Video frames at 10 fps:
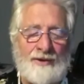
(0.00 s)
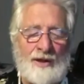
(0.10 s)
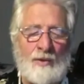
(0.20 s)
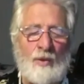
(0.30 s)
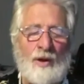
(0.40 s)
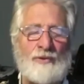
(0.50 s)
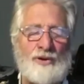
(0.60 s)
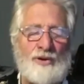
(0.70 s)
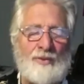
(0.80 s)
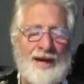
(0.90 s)
one with
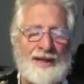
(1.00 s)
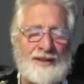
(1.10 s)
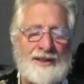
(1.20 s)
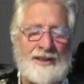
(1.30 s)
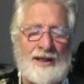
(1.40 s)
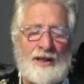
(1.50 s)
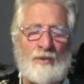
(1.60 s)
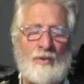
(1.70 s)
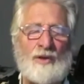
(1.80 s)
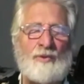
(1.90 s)
humanity,
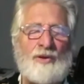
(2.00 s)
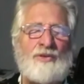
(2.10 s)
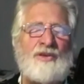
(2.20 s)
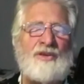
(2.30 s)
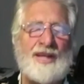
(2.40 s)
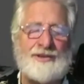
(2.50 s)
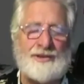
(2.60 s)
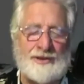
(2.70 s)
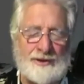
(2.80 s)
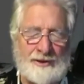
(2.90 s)
one with nature.
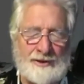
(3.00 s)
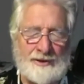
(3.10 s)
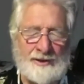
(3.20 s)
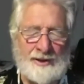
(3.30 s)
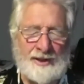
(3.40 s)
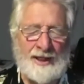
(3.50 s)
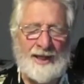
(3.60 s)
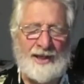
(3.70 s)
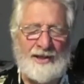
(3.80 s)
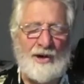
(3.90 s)
And I
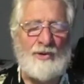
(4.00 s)
know that